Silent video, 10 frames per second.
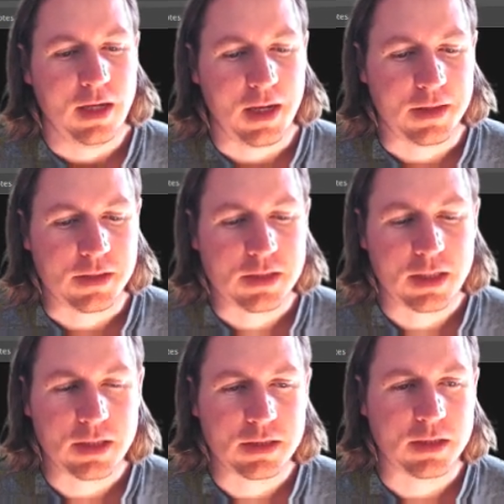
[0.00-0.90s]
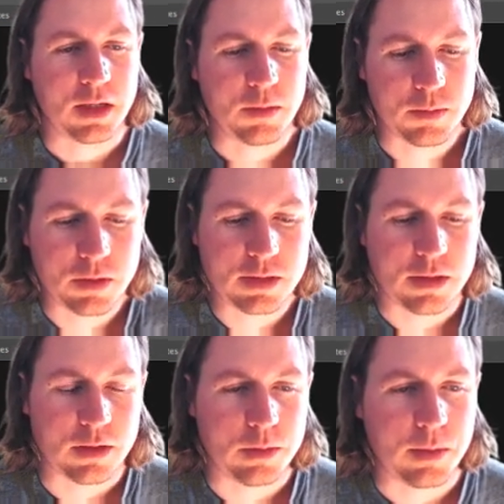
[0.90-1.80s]
And the second time I'm going to
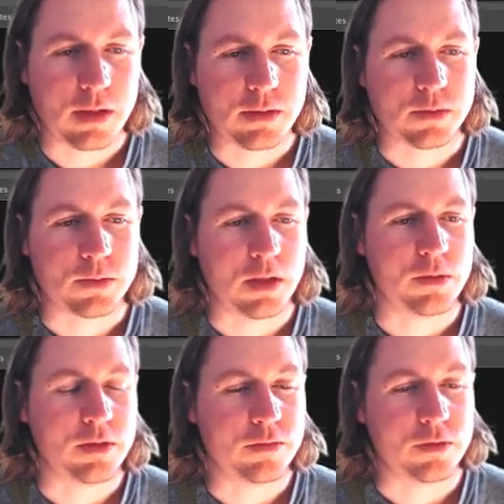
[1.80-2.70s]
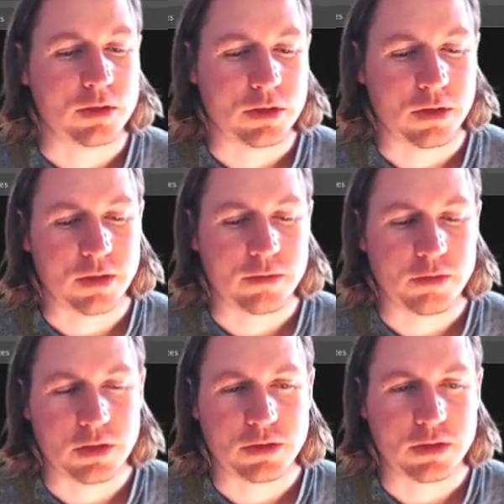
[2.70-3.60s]
tell you about was when I went for a jog in
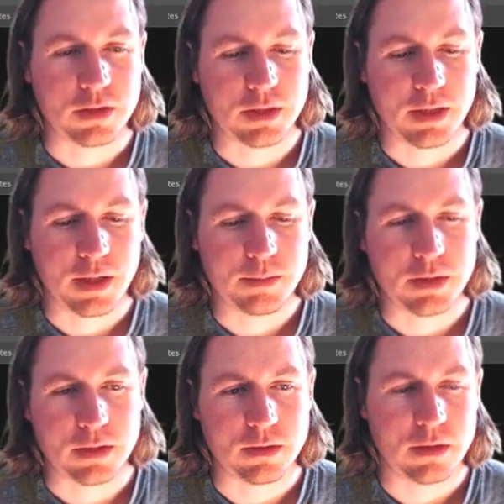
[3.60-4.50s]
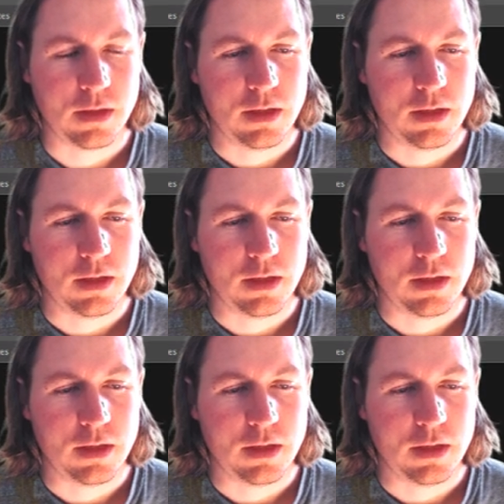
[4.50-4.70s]
Franschhoek in Cape Town.